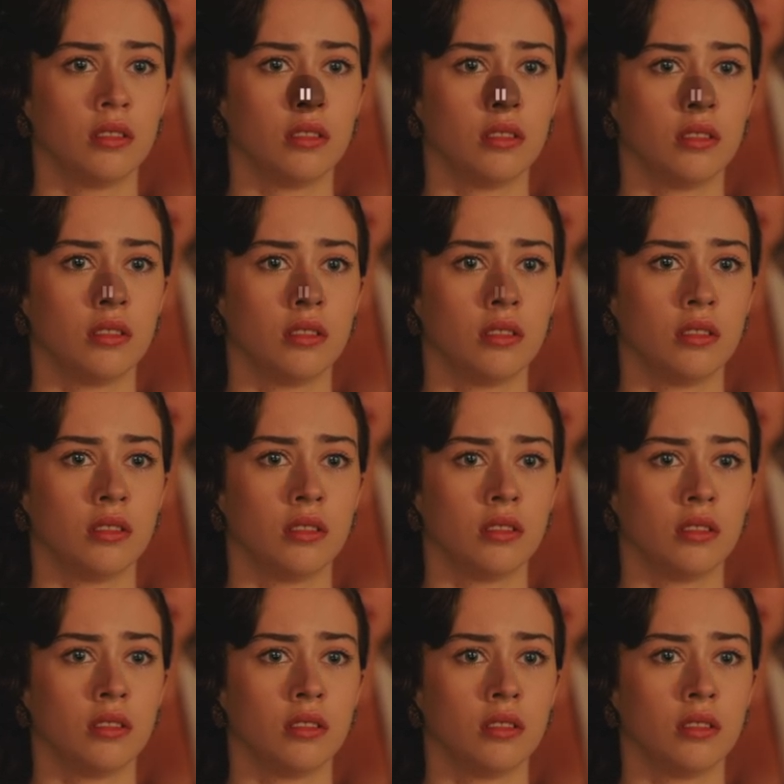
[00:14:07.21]

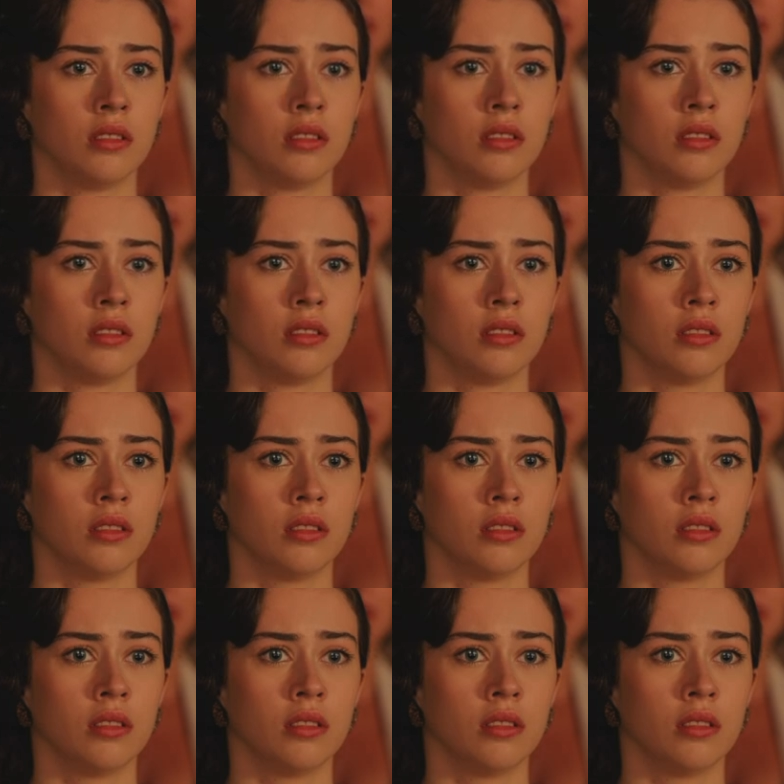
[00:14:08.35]
No words are spoken by the person on screen.